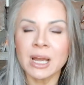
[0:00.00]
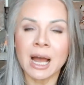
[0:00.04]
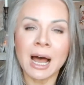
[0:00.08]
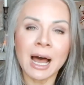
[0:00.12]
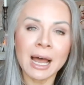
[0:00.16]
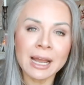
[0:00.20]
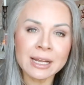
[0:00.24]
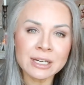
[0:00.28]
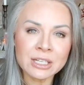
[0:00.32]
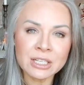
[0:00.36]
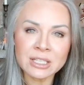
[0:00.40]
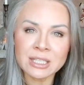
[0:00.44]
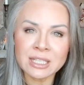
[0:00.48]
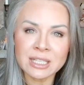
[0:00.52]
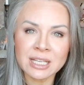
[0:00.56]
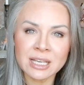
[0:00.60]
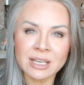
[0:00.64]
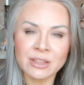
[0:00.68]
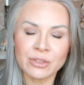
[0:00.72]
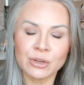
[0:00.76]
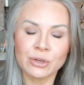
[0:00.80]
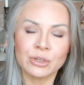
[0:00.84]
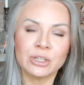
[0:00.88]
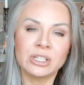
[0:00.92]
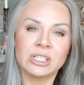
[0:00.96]
I just
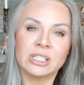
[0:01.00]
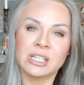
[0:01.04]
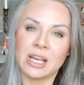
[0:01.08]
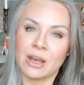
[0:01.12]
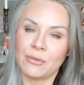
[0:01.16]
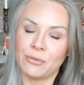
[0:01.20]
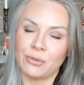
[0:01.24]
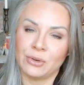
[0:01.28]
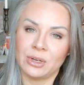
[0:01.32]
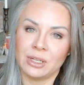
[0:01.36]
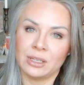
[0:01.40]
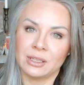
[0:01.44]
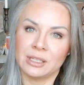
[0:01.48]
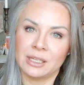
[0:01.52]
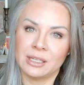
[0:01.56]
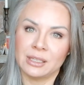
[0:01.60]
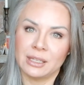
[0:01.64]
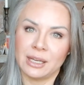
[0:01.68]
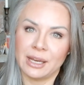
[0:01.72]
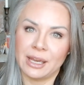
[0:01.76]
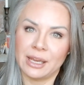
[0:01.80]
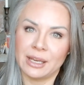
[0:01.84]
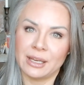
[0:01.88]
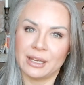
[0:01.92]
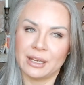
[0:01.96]
think they're definitely
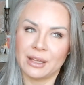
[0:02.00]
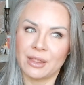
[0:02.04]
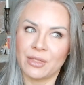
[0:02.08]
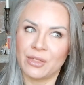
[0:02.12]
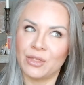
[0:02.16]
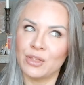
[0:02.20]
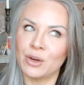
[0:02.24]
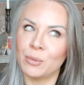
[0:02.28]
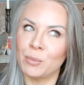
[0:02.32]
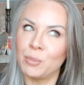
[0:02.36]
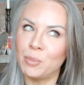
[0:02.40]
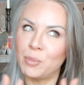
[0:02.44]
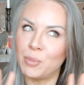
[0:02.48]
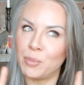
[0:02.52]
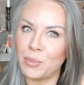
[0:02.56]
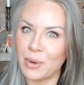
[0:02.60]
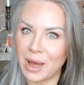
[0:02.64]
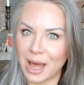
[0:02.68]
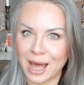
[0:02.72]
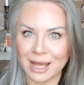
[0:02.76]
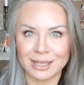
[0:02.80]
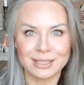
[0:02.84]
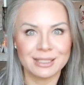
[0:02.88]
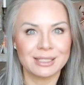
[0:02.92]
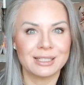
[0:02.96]
like the
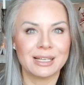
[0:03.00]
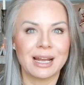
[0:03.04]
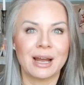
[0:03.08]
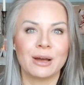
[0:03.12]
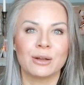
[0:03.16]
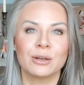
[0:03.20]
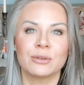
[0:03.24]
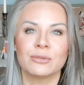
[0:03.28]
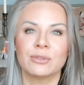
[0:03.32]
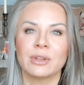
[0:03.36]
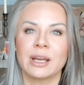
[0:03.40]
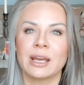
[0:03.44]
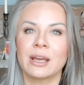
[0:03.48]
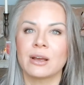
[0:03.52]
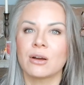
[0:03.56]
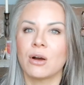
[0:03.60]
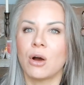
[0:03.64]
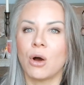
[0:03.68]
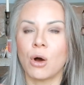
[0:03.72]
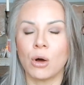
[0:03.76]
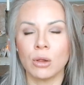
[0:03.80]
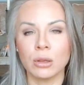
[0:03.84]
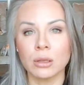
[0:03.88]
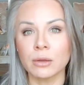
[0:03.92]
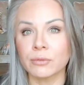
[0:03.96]
best out of like
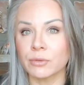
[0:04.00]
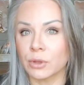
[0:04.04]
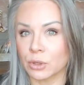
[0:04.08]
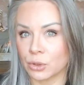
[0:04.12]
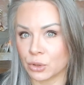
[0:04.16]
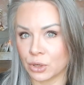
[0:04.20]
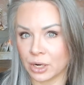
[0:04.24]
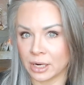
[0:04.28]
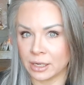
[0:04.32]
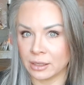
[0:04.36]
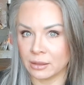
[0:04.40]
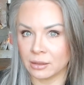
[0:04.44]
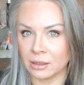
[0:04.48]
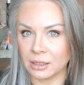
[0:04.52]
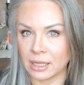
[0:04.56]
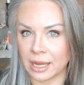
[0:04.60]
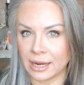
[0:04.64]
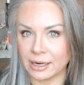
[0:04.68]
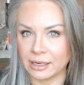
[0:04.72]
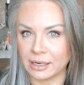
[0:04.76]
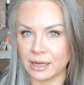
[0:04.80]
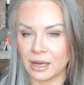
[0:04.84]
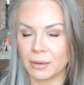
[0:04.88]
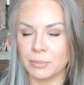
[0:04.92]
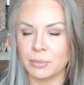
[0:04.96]
all of the Kringle
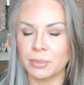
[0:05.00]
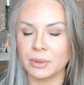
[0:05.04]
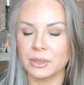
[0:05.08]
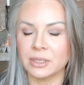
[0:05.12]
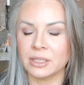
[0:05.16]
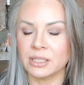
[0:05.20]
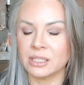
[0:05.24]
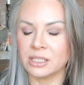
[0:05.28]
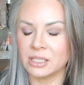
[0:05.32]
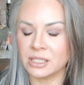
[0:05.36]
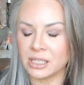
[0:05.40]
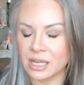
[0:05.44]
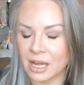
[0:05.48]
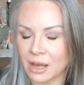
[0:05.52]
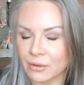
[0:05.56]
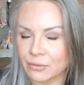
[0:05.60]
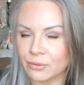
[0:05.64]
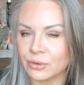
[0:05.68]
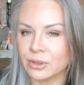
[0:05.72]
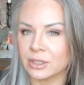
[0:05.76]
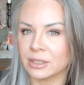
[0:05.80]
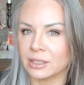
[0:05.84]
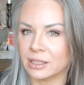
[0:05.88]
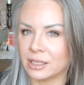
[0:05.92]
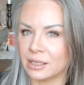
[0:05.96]
lineup.
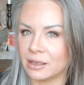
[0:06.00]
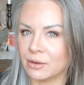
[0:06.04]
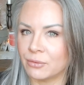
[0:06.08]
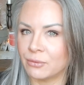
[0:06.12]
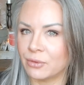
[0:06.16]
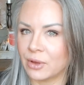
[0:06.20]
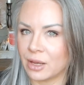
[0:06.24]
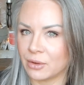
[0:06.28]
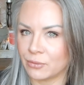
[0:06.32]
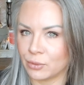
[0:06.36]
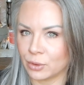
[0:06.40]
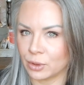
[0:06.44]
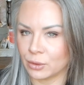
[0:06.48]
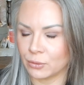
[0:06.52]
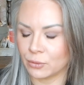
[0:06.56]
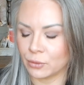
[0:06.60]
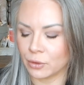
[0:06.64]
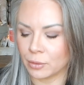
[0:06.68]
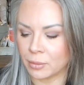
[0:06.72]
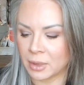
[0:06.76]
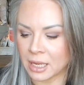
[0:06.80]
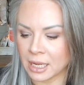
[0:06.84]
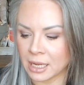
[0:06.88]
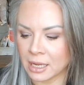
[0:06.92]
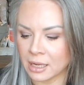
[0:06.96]
Definitely a favorite
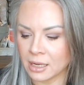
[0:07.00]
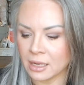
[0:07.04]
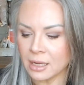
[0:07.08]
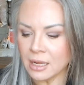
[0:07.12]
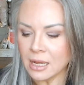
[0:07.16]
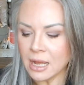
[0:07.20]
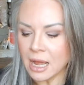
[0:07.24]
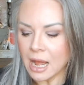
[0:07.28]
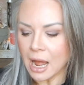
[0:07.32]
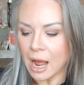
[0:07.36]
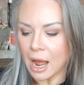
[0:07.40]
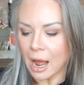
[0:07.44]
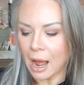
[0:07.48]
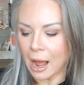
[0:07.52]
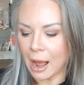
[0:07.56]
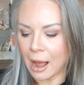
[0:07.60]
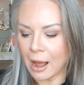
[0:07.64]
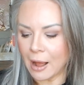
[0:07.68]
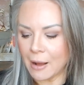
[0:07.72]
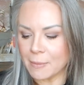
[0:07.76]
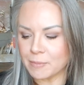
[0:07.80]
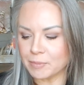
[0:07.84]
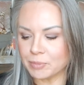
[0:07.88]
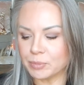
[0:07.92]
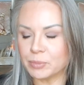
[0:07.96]
for me.
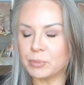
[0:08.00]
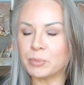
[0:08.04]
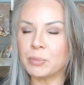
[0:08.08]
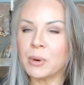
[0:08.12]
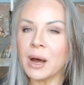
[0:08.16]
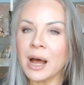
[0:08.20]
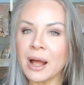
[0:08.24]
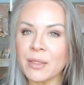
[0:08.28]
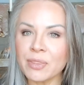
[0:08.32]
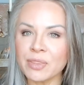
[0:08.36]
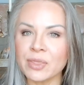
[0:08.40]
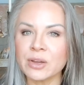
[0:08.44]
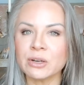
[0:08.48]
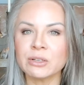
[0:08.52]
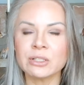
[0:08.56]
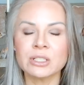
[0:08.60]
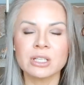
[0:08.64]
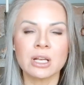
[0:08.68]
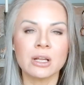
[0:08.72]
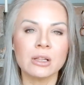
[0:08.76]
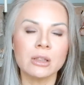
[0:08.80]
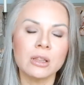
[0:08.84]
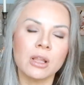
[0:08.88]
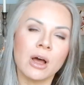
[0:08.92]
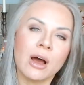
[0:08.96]
Um, but there's
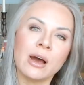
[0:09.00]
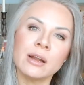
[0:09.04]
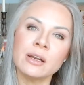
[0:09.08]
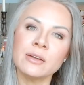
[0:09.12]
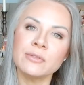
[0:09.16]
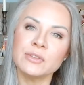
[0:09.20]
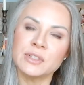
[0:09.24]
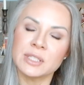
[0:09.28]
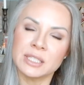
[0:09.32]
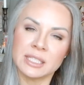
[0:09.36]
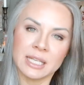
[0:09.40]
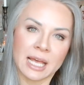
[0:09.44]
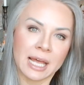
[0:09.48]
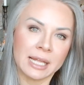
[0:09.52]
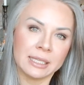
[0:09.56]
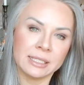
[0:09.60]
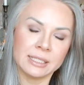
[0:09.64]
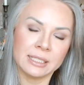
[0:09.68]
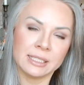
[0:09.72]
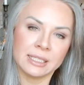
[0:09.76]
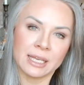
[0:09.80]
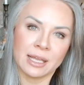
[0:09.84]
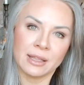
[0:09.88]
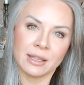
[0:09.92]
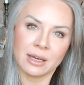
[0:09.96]
a lot of
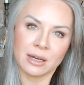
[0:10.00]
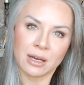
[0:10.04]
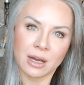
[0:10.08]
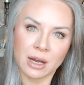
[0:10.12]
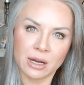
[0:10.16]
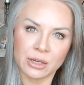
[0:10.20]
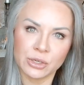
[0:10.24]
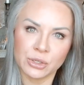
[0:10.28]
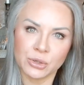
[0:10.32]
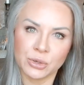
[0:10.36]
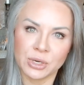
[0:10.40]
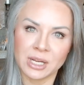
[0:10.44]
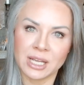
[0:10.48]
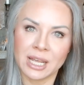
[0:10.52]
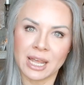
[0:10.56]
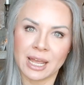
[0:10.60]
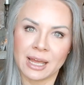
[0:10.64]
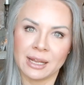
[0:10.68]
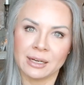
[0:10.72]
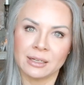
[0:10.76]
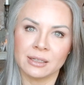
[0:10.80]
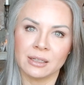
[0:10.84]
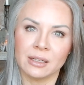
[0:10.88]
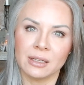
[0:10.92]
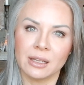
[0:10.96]
scents in the country
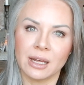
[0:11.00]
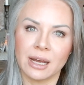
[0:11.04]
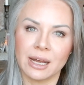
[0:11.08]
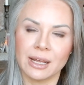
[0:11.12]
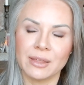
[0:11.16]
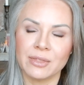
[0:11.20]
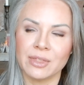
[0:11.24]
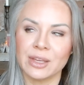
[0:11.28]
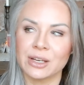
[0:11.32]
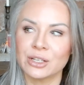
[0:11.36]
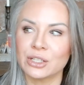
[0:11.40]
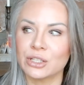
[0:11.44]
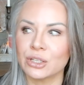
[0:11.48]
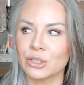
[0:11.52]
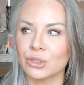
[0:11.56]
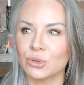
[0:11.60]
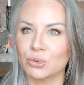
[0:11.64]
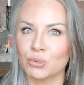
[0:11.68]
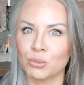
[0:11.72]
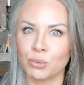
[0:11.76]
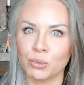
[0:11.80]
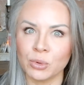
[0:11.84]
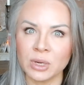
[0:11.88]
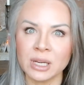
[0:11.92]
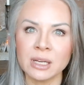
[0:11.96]
candle line that just
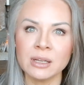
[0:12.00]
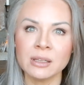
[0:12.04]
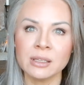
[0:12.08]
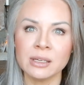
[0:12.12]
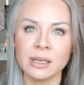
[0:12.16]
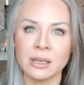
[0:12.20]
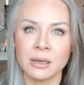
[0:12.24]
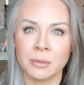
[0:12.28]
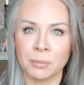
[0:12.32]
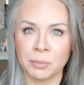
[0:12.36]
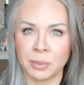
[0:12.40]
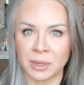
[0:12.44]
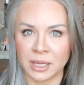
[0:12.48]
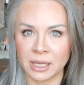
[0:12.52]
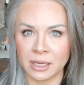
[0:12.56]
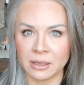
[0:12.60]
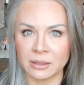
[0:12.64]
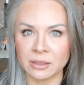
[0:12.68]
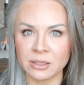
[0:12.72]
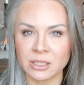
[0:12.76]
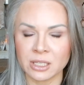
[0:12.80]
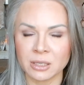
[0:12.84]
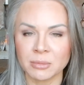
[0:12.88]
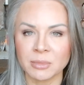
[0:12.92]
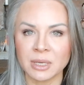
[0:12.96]
really
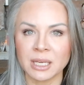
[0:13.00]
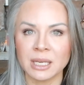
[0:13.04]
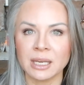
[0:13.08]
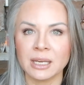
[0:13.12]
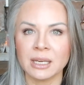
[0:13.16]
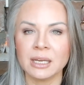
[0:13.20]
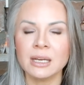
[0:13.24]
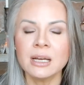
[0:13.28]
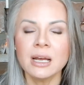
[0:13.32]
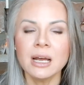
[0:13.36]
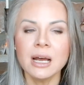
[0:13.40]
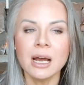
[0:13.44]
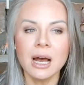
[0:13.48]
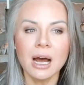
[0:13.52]
appeal to me.